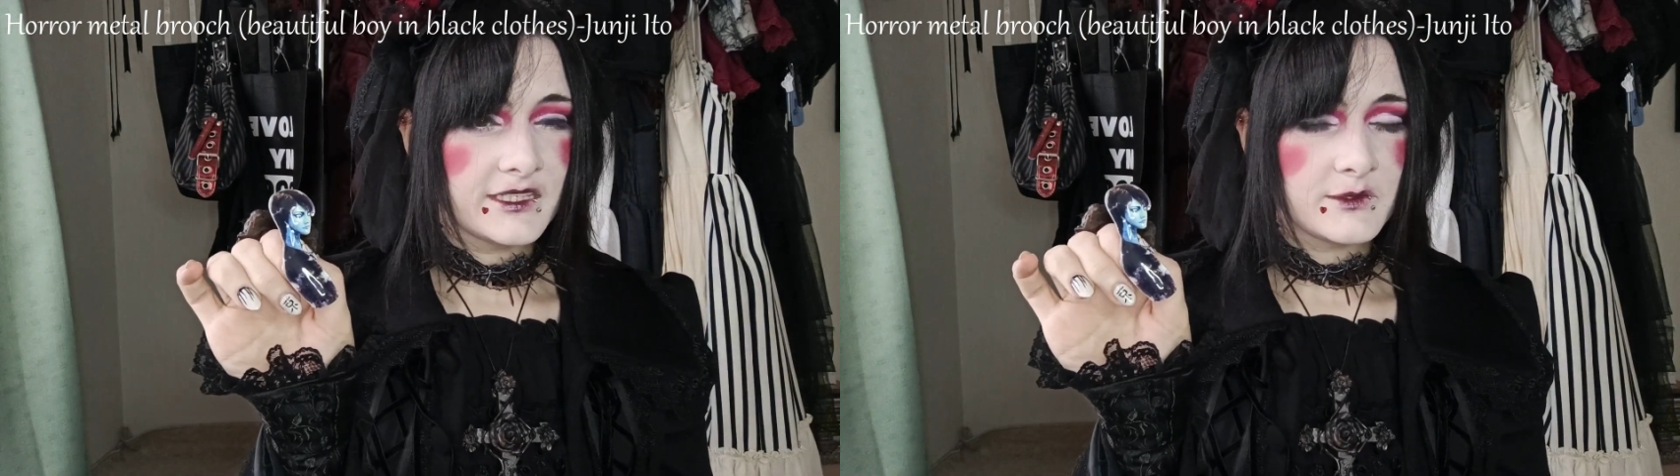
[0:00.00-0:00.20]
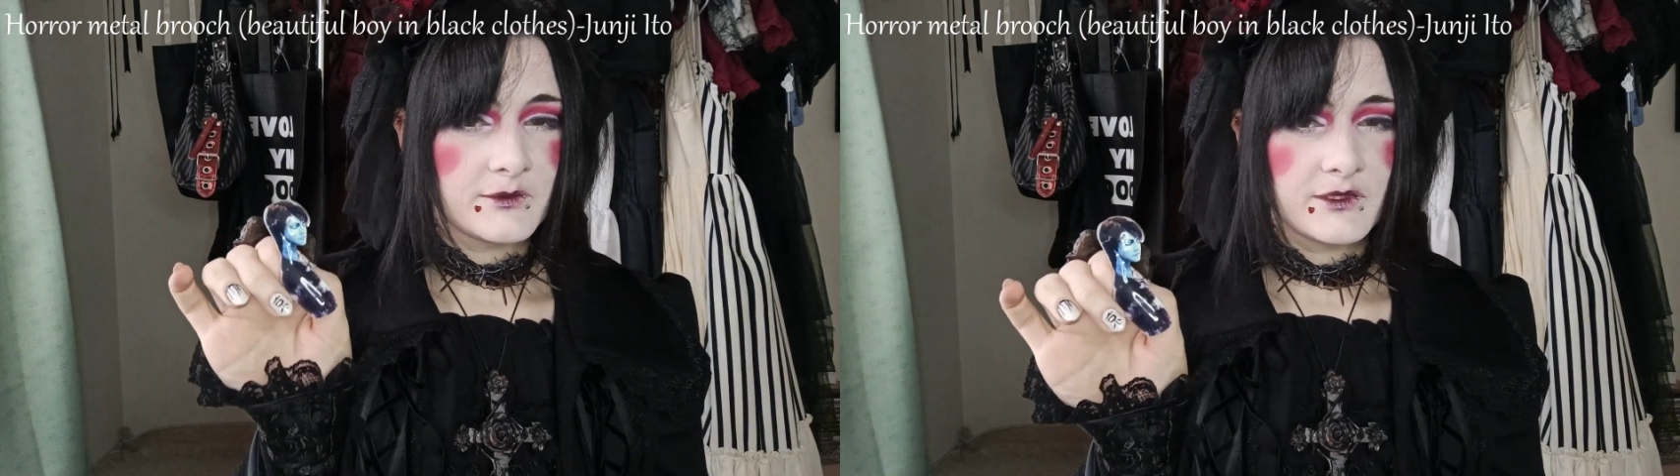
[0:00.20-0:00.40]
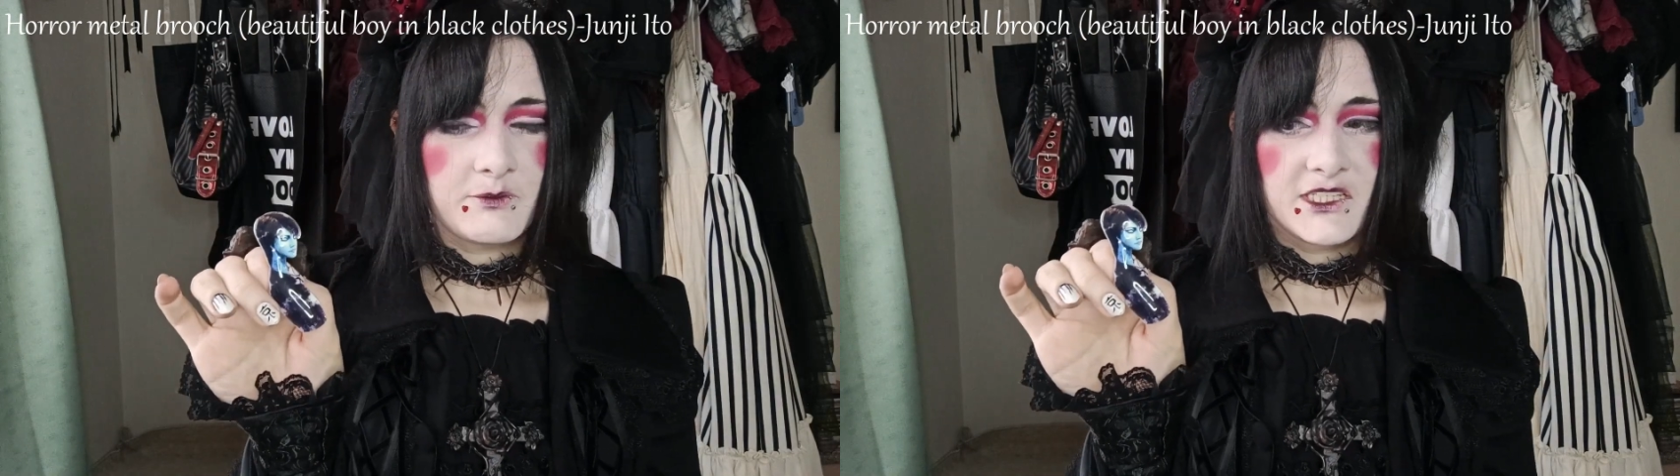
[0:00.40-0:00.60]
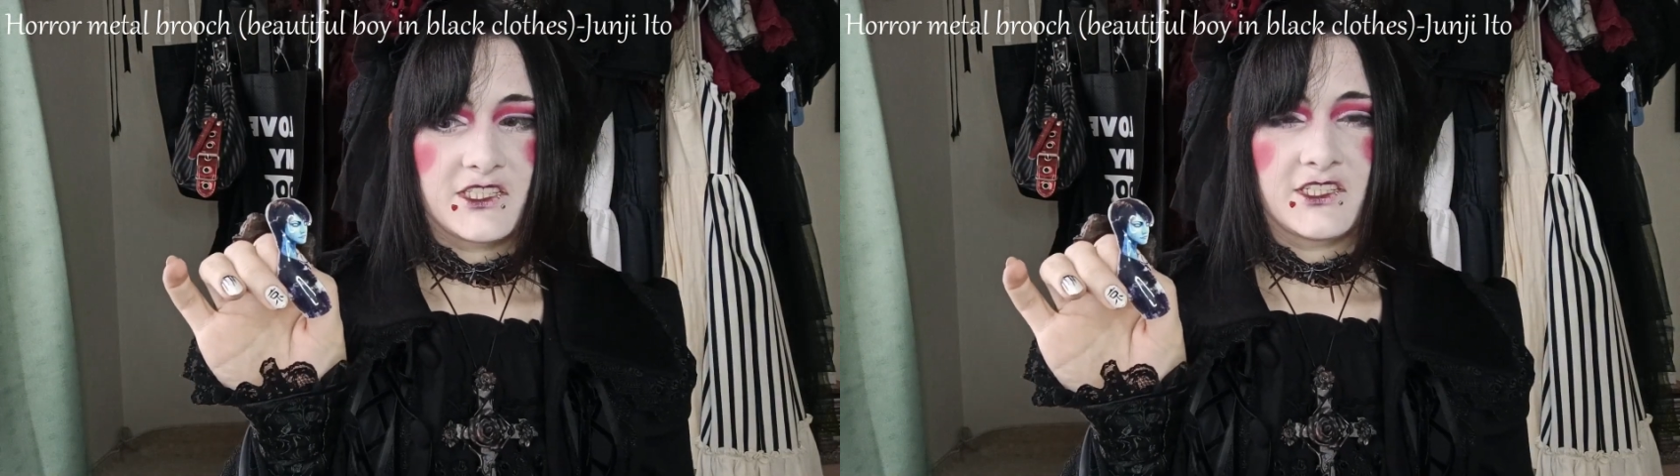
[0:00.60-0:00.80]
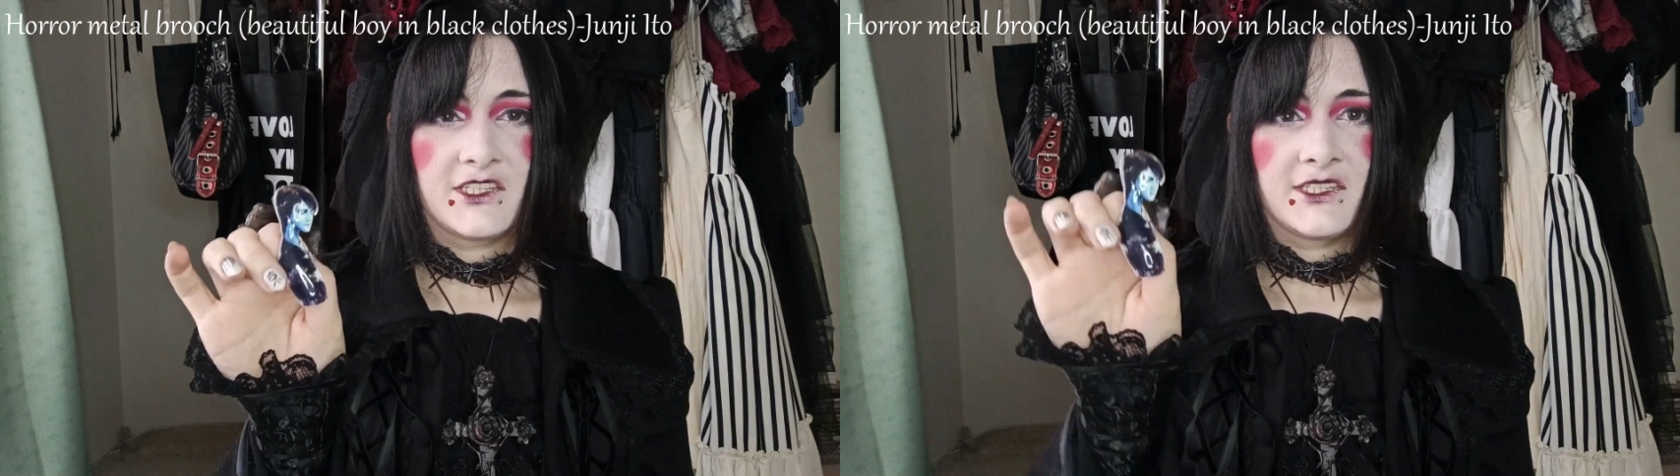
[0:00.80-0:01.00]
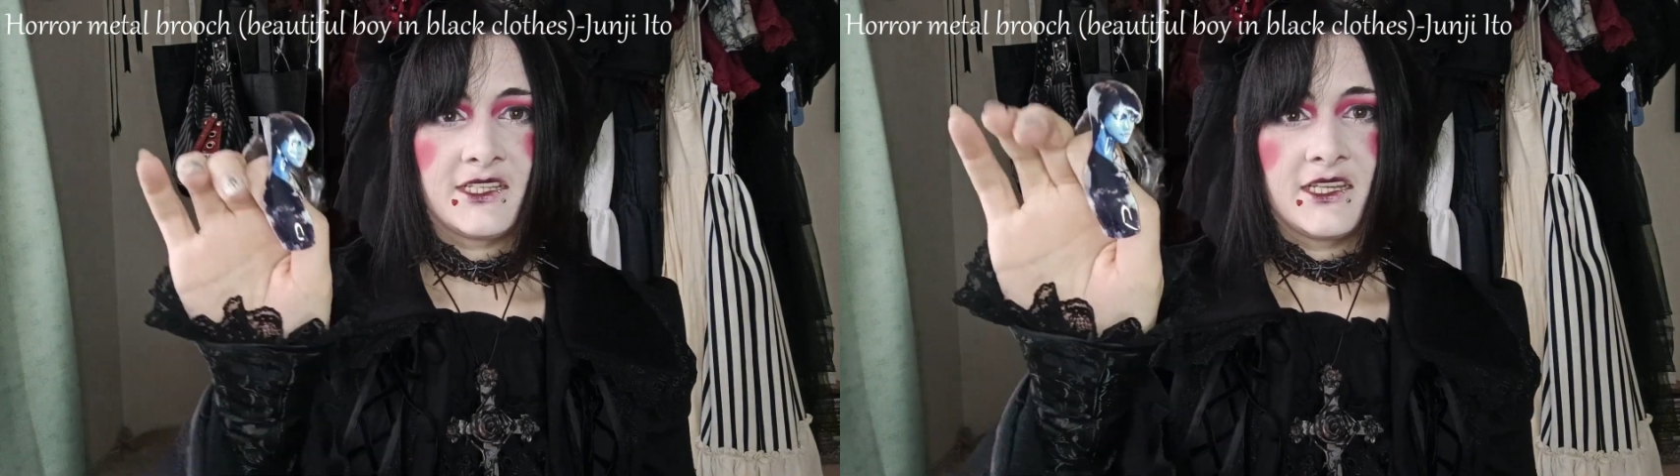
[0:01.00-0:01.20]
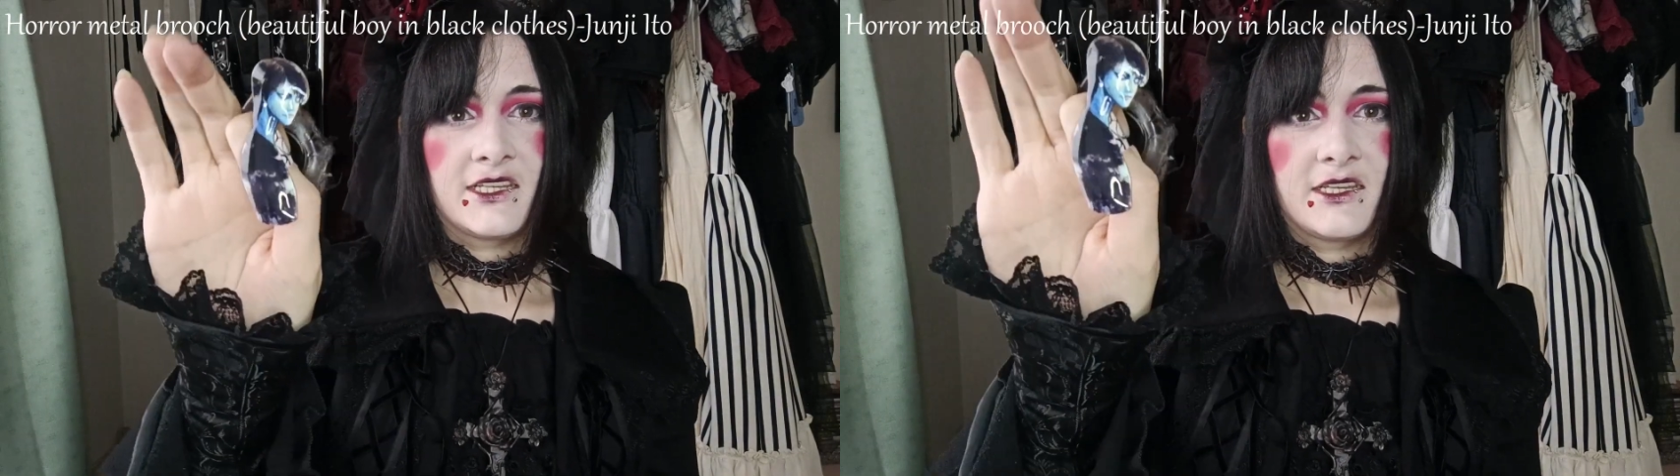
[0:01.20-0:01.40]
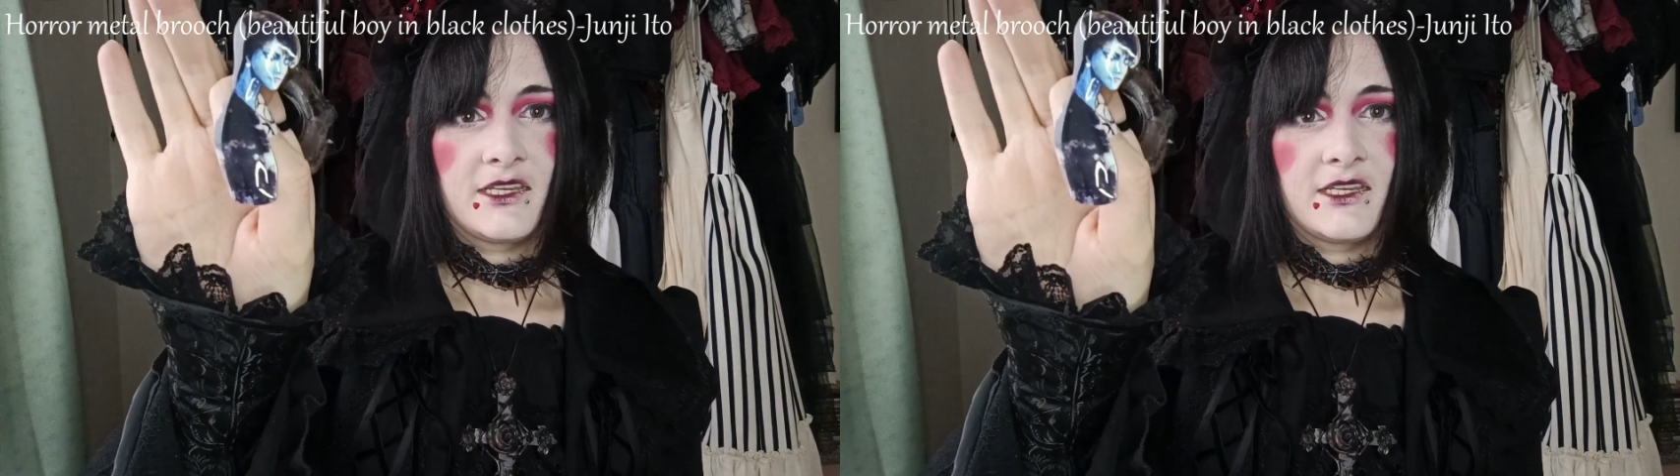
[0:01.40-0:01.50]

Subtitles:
exhibition.